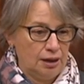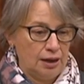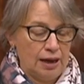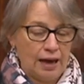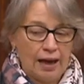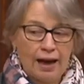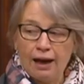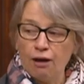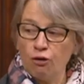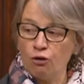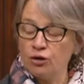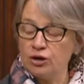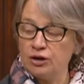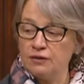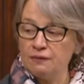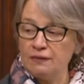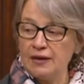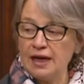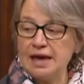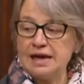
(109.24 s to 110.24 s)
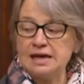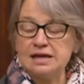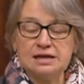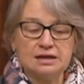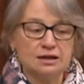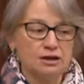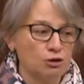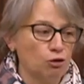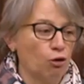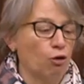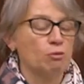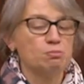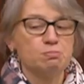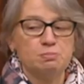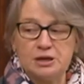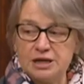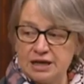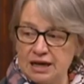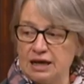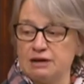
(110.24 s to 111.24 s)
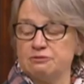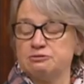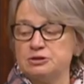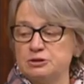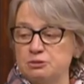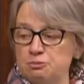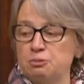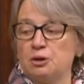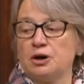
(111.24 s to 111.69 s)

How can they not be covered